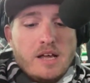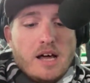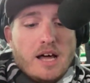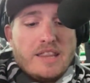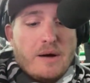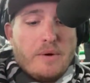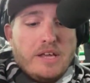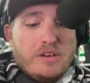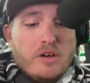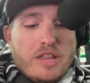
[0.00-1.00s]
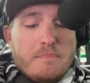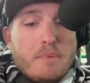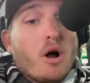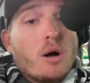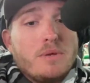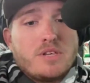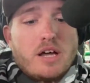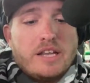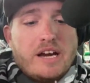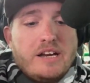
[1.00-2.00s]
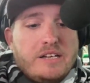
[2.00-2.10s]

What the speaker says: That way, that barb is on there.